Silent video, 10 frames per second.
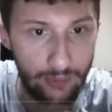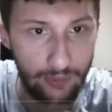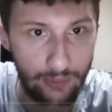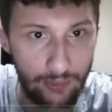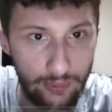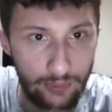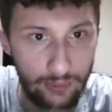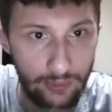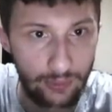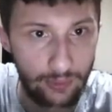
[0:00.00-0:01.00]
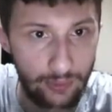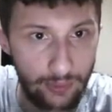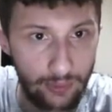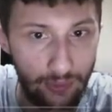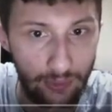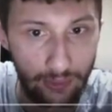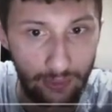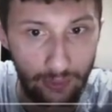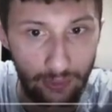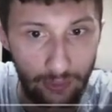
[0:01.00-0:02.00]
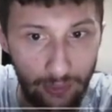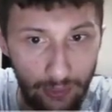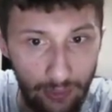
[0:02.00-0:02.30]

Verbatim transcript: Yeah, cl- receipt is right here, by the way.